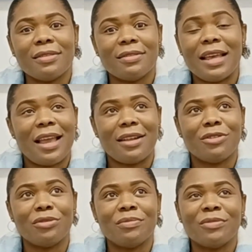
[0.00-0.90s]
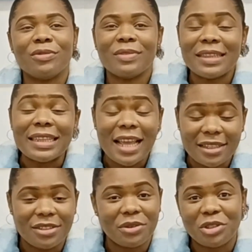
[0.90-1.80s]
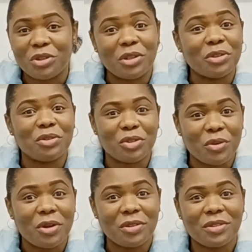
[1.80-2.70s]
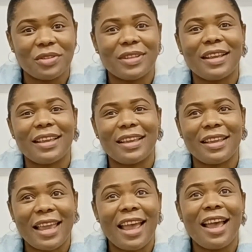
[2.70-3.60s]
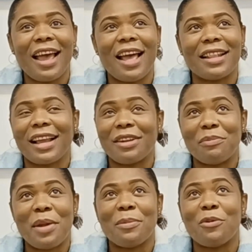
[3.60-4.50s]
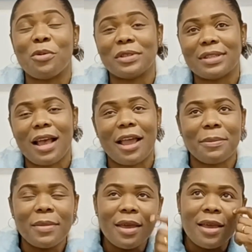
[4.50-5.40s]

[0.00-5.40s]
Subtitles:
Then later, I joined the trust. Yeah, and I can remember one time,